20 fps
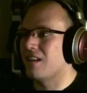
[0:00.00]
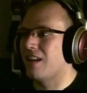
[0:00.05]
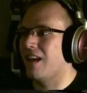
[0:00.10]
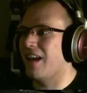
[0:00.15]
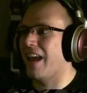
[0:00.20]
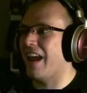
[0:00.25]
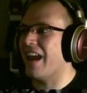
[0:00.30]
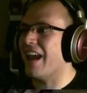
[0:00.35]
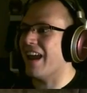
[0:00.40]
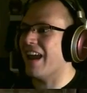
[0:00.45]

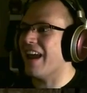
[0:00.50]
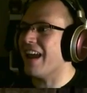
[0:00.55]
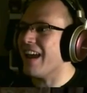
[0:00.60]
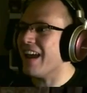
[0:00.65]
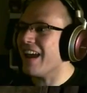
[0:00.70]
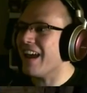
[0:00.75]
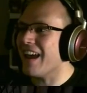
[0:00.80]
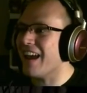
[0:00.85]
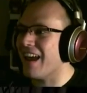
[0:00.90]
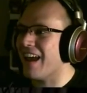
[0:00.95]

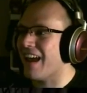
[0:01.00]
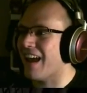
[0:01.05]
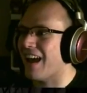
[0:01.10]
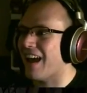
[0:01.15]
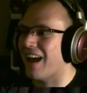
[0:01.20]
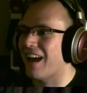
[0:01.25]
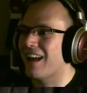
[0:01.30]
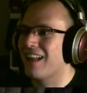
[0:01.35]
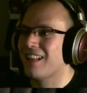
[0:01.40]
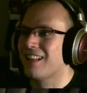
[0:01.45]

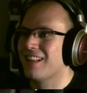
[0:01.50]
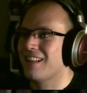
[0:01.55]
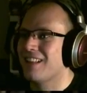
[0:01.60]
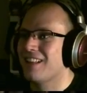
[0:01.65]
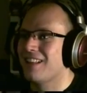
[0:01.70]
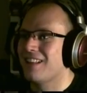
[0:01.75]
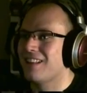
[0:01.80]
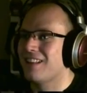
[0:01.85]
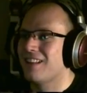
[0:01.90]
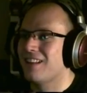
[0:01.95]
Yeah!
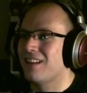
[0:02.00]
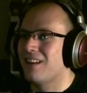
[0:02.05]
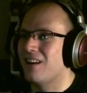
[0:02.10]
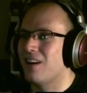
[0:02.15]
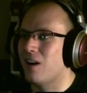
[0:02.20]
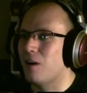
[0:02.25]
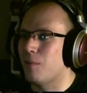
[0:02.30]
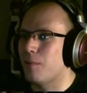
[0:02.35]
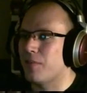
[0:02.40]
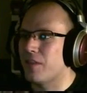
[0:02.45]

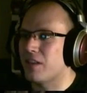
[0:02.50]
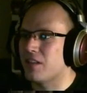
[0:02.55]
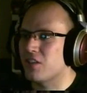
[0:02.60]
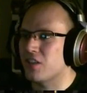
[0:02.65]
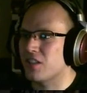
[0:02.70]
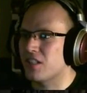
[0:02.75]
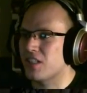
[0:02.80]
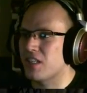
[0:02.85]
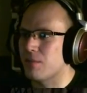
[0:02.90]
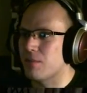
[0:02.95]
Oh, but they
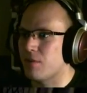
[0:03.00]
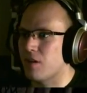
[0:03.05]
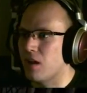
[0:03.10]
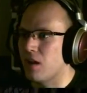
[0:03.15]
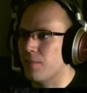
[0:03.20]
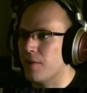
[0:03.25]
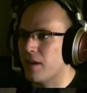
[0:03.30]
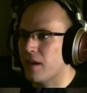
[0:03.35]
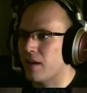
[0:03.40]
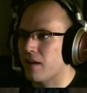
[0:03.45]
just keep
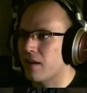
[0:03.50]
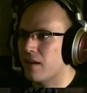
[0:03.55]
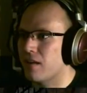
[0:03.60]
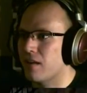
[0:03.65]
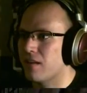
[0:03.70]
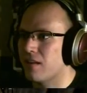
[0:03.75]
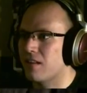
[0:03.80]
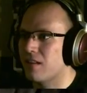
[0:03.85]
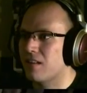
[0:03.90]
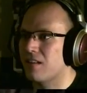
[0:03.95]
coming.
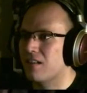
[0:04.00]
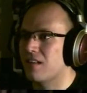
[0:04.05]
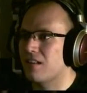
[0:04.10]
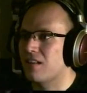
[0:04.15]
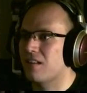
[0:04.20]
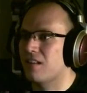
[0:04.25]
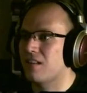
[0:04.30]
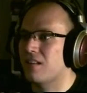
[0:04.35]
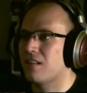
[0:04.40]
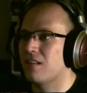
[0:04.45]

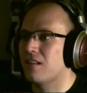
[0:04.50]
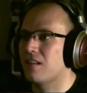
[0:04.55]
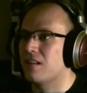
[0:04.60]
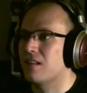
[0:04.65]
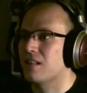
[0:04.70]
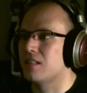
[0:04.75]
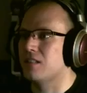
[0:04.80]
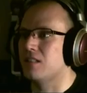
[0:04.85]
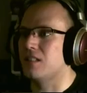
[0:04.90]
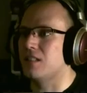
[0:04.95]

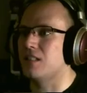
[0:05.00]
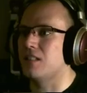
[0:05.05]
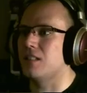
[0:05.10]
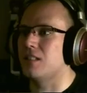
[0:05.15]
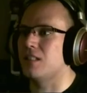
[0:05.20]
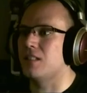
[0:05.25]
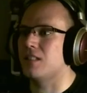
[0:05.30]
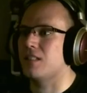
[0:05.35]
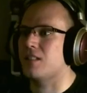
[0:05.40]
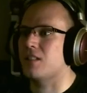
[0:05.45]

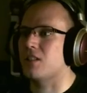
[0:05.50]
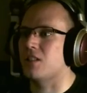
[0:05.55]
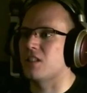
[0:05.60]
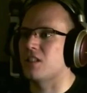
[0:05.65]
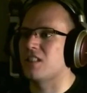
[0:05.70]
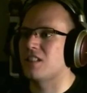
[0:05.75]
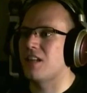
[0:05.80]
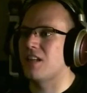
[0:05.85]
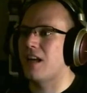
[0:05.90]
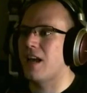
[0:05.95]

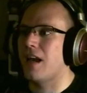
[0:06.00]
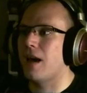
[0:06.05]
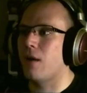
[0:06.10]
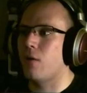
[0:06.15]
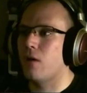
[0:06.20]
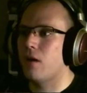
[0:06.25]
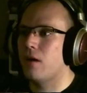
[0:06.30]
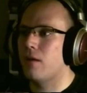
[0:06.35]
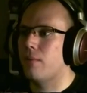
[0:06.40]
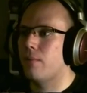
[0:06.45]
Out.
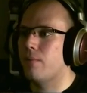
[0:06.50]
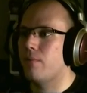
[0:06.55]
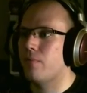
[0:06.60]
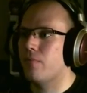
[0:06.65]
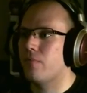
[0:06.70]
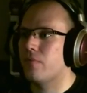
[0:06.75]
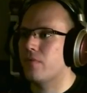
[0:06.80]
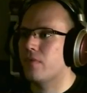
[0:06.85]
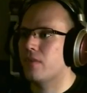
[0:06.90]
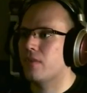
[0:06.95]

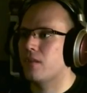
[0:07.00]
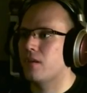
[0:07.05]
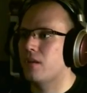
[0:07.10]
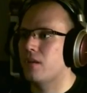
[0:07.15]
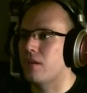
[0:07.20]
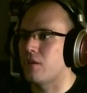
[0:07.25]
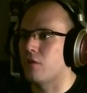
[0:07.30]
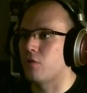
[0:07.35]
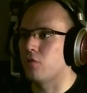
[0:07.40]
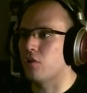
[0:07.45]

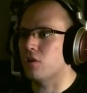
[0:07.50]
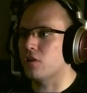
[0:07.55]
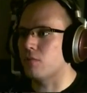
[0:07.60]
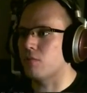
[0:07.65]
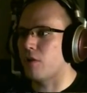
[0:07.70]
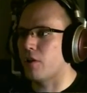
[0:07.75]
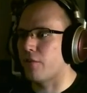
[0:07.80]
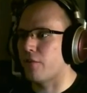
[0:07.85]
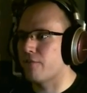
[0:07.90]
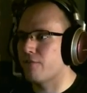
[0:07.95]
You little
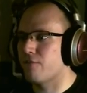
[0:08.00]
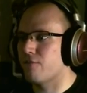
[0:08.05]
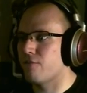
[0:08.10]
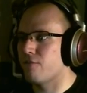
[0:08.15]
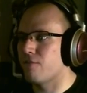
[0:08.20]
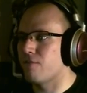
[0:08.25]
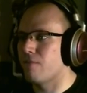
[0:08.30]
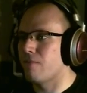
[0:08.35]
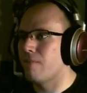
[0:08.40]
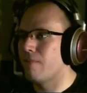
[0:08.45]
mother...
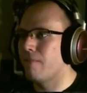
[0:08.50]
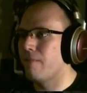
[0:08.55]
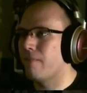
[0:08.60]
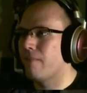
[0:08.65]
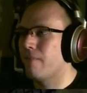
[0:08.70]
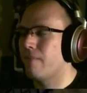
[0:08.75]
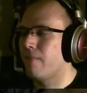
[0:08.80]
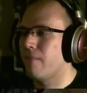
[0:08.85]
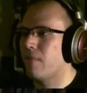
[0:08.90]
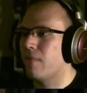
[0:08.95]

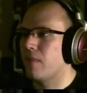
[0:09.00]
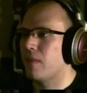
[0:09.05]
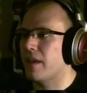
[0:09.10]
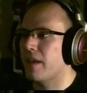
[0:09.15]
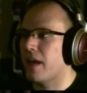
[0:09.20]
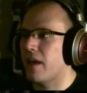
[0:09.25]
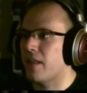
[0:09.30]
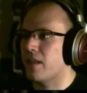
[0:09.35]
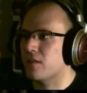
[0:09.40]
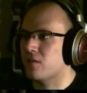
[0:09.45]

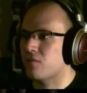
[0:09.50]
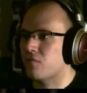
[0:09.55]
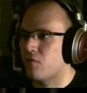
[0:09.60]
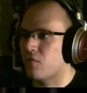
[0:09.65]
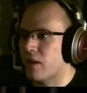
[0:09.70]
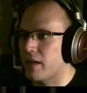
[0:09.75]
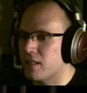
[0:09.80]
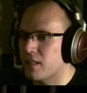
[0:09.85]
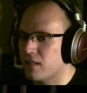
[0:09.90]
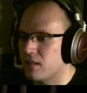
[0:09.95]
Yeah, that's
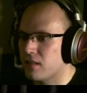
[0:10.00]
right.